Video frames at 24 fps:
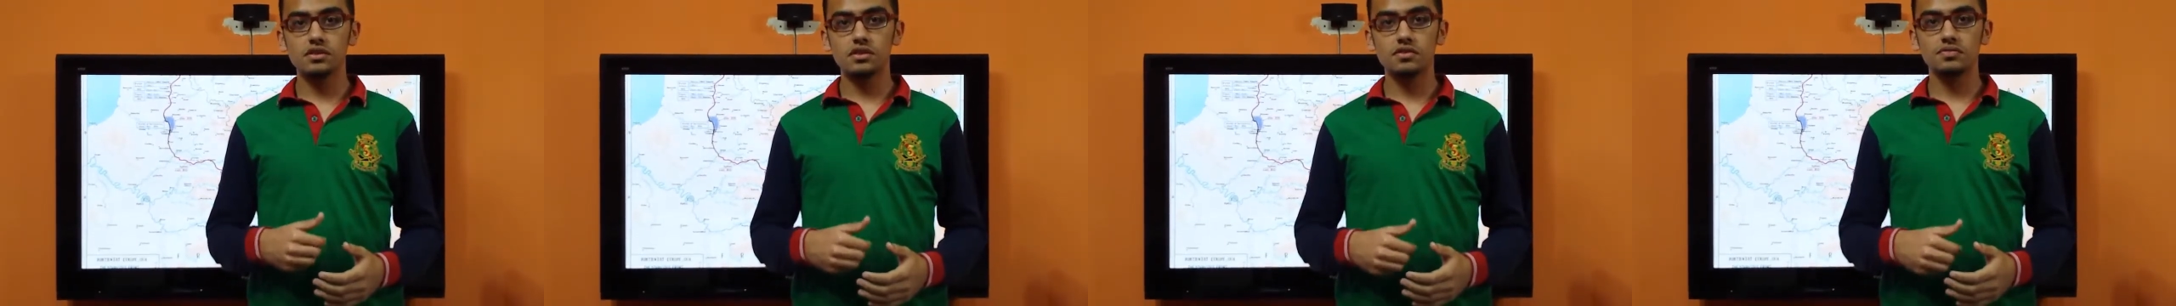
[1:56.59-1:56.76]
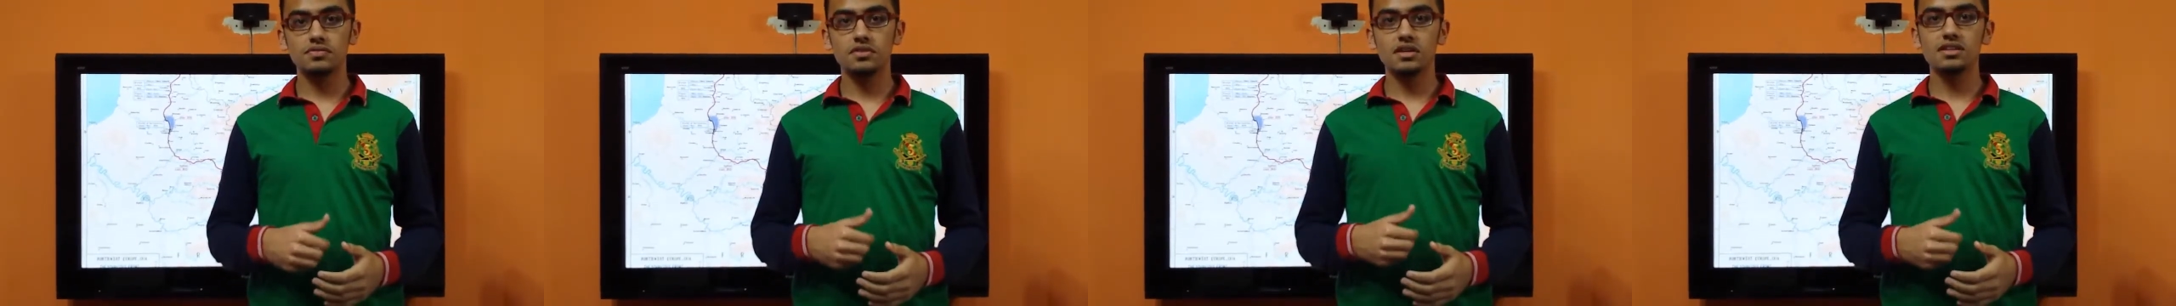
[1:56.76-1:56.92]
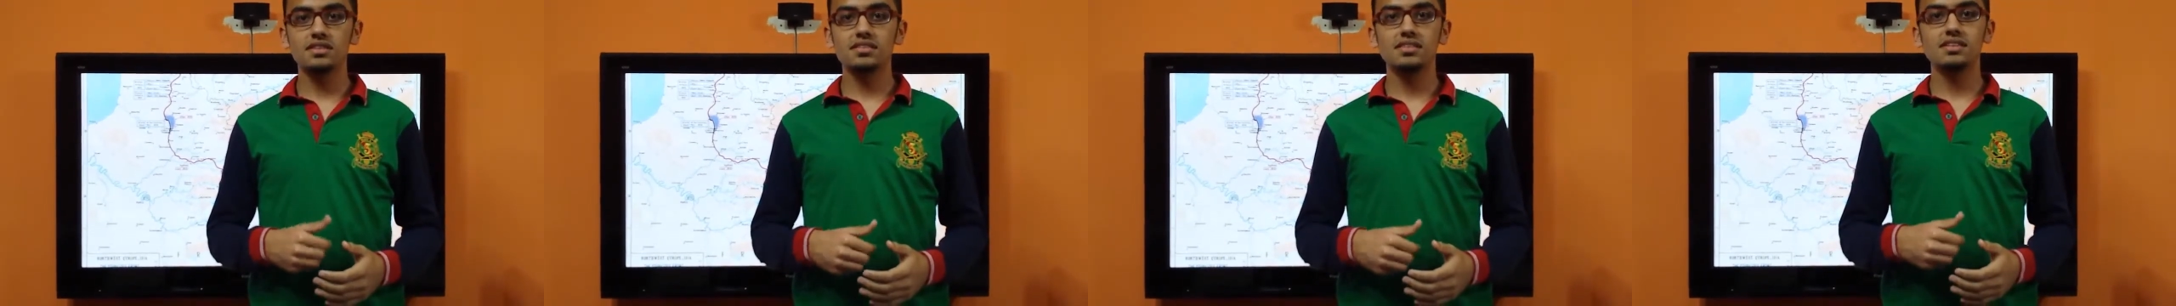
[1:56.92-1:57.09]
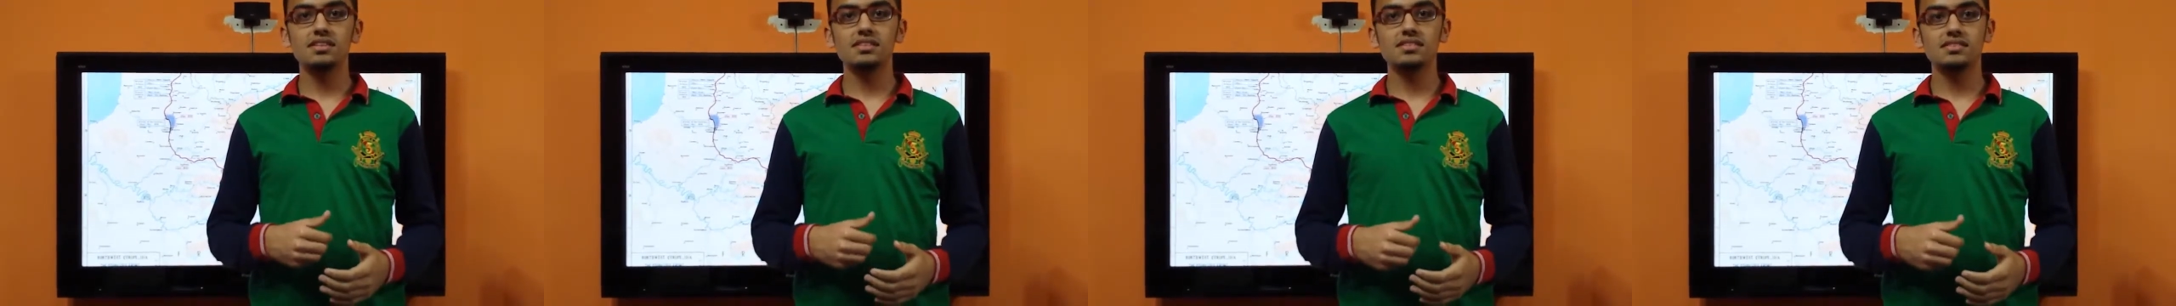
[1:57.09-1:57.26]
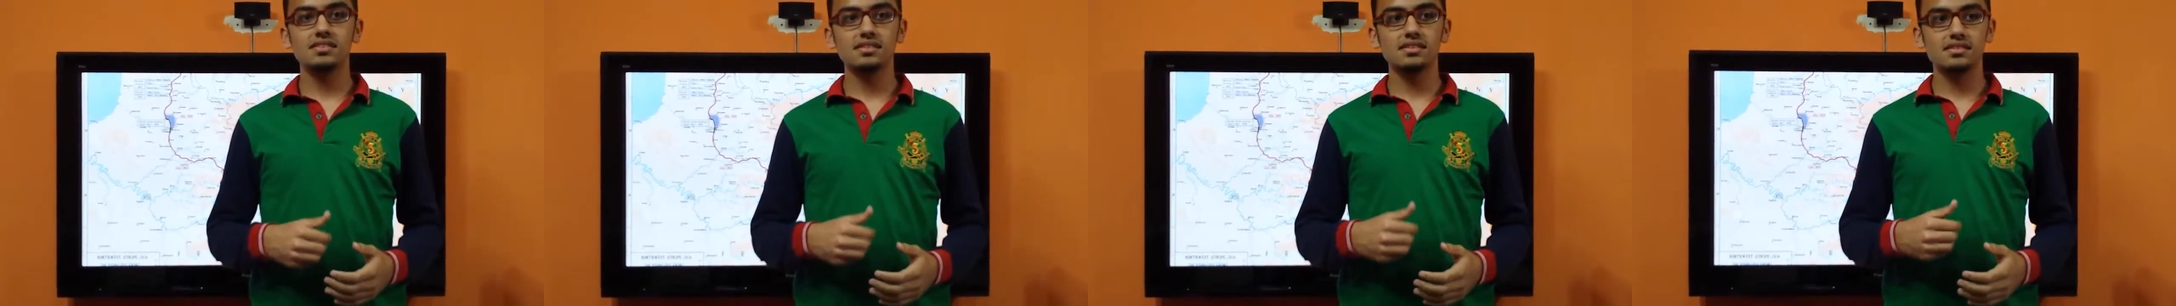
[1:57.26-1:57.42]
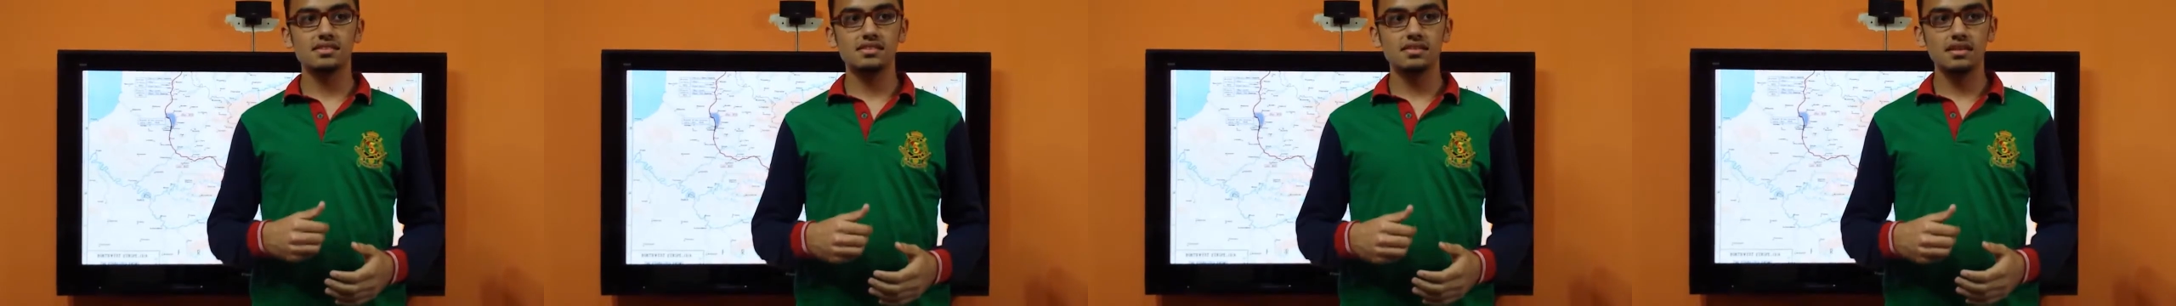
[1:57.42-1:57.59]
of
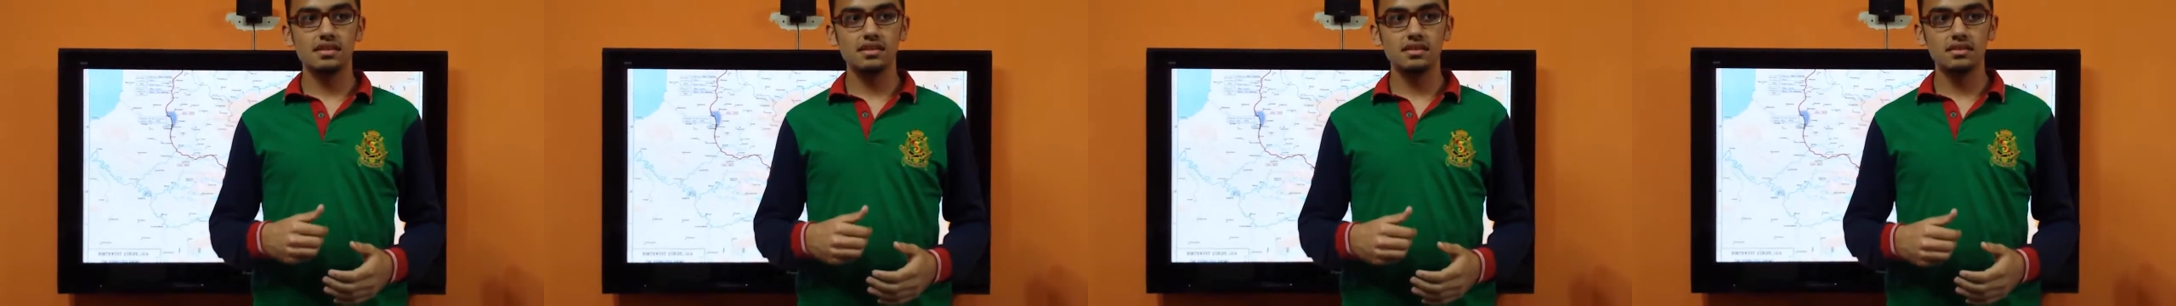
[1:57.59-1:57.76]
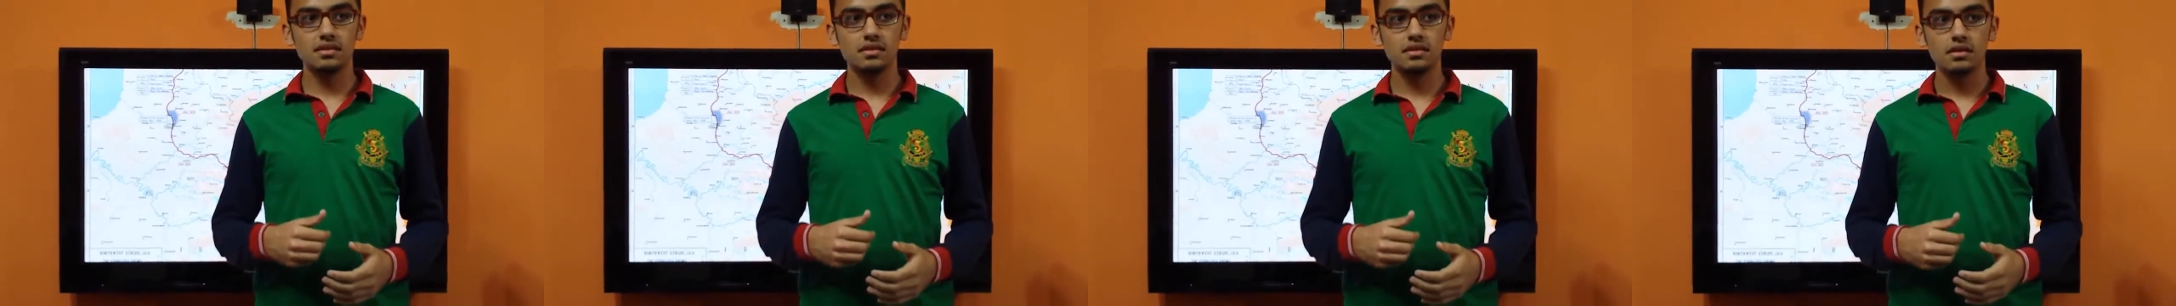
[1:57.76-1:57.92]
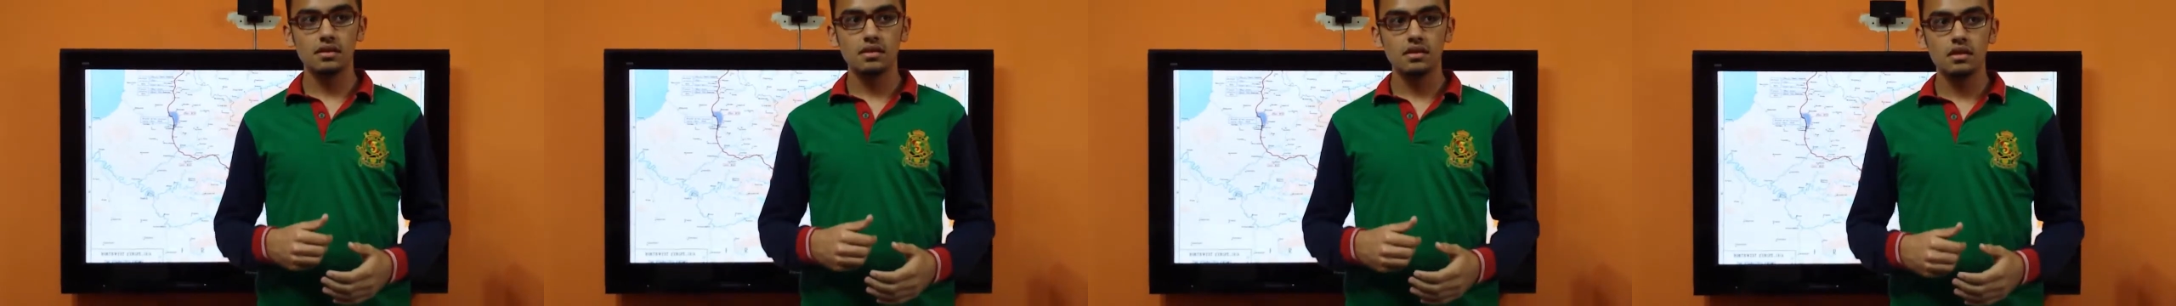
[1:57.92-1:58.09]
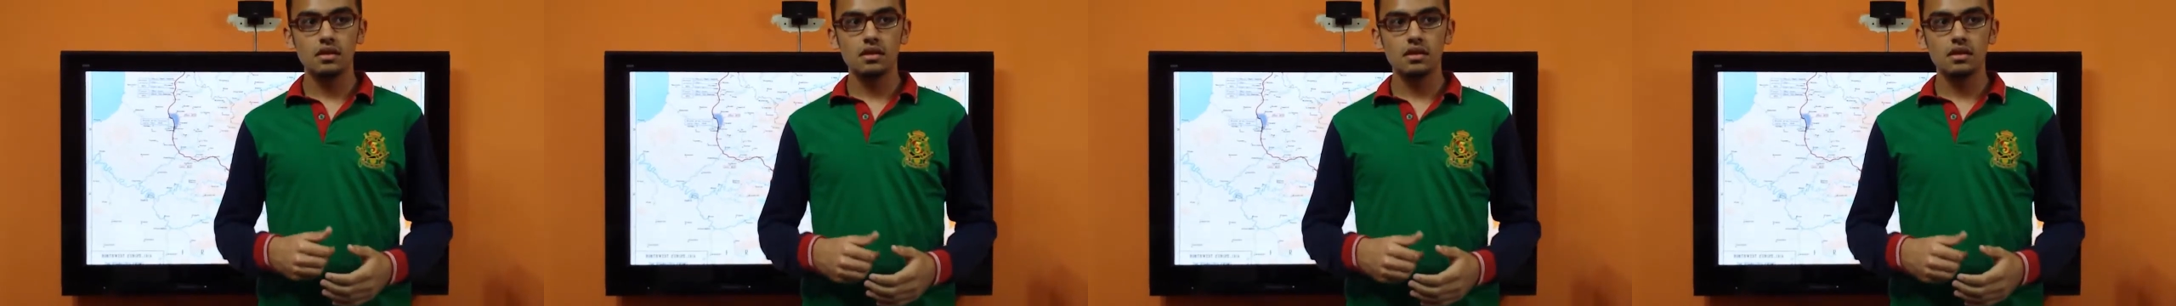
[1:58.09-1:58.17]
1916,